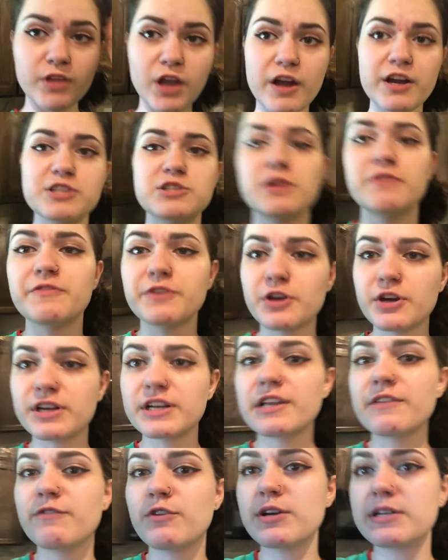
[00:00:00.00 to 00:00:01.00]
Alright, so I figured
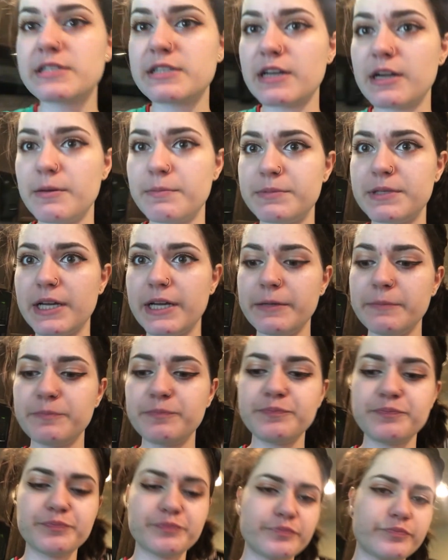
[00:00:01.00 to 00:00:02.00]
I'd give you guys an update
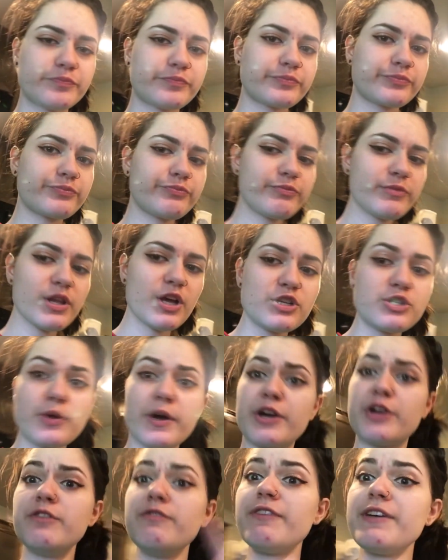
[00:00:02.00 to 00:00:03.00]
so
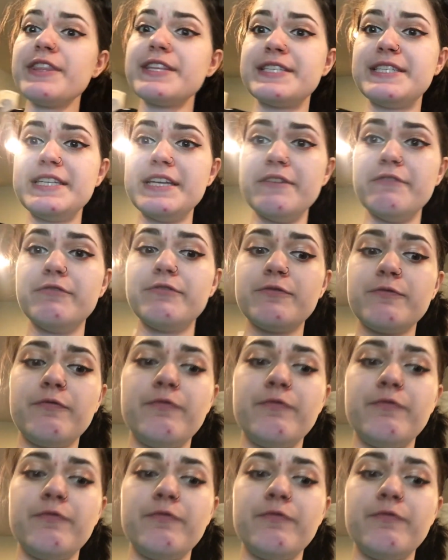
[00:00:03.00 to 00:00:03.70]
I couldn't find the sieve.